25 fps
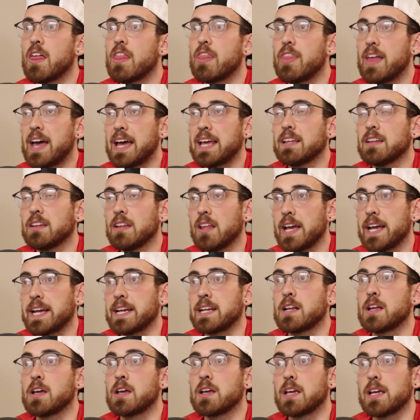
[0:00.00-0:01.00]
that
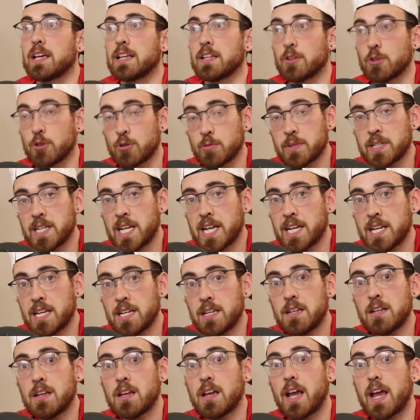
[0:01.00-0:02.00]
light
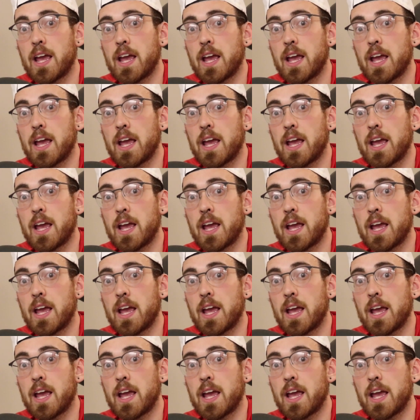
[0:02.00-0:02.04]
illuminated,